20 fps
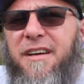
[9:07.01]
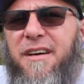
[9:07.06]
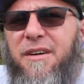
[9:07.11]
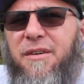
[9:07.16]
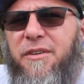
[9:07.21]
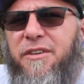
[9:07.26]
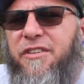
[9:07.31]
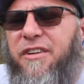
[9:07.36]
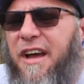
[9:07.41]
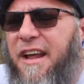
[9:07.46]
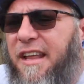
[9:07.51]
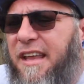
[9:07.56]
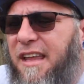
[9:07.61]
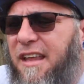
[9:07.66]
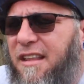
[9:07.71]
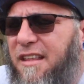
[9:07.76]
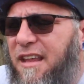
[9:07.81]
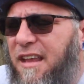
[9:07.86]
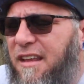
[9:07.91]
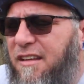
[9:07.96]
We try to
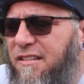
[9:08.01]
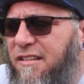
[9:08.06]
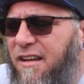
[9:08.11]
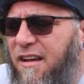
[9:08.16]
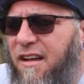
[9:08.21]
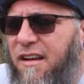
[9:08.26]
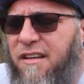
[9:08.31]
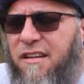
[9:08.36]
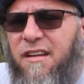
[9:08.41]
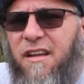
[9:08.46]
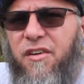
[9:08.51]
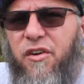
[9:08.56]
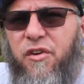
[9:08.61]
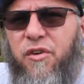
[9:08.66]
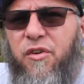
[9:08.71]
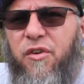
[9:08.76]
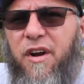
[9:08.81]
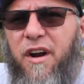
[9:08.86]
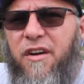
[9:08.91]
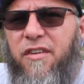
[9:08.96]
get things done,
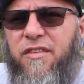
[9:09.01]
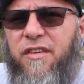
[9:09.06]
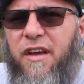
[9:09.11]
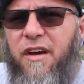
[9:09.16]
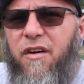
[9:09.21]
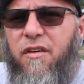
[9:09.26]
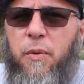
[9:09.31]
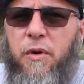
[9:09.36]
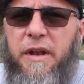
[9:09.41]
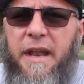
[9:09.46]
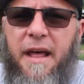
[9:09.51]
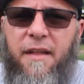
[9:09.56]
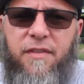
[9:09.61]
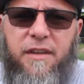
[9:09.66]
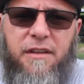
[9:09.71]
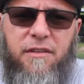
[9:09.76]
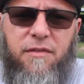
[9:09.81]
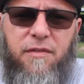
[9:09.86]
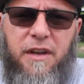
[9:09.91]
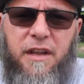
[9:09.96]
do it ourselves, putting out
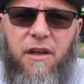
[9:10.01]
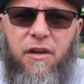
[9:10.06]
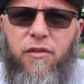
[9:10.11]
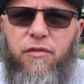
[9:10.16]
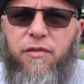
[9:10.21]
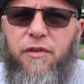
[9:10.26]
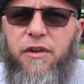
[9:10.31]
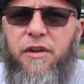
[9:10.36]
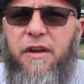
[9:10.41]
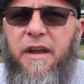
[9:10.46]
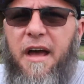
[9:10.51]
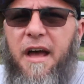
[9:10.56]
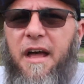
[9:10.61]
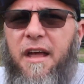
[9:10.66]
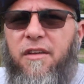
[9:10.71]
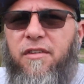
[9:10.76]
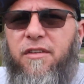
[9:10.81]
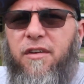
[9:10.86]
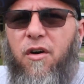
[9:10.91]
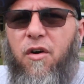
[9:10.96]
these videos for you
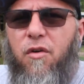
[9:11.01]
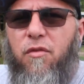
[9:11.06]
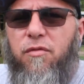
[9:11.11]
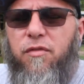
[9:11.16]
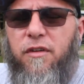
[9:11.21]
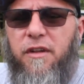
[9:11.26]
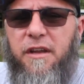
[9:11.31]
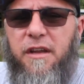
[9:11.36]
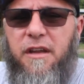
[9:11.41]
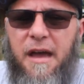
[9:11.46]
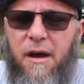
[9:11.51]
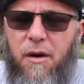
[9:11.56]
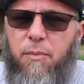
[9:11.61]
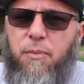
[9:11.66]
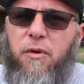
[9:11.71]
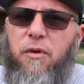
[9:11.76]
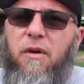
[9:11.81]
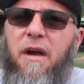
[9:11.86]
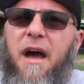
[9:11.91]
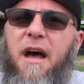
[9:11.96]
guys to hopefully help
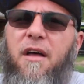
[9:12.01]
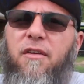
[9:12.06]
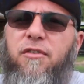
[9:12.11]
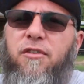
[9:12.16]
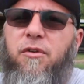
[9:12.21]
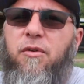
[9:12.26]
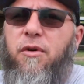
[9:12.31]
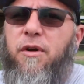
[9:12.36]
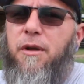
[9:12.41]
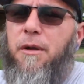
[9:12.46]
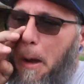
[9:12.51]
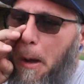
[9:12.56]
you guys do it.